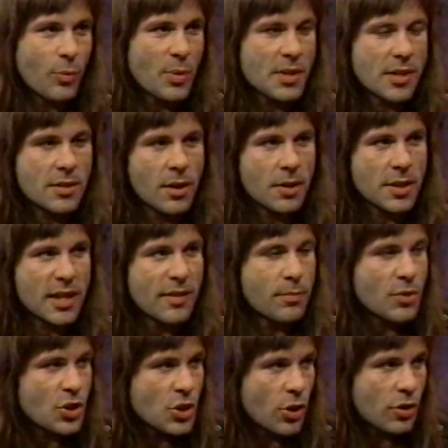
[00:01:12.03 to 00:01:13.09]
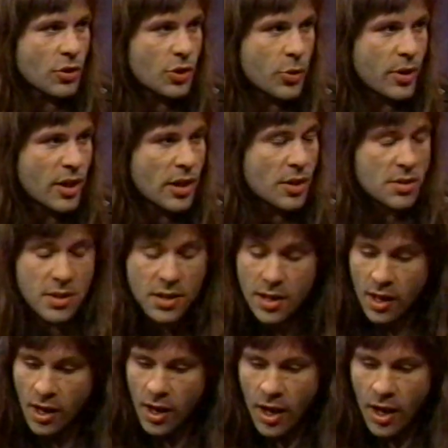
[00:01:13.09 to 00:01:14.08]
and we decided to give him a shot at doing ours, and